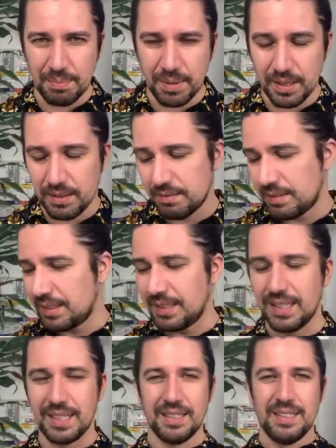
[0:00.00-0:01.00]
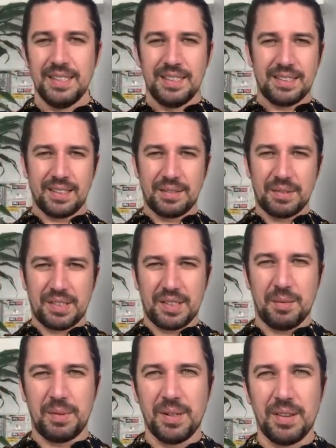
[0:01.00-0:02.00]
but yeah, don't even
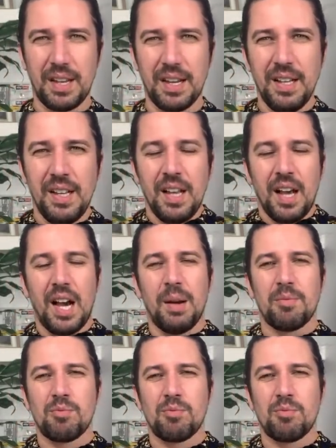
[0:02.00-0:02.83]
start me on that.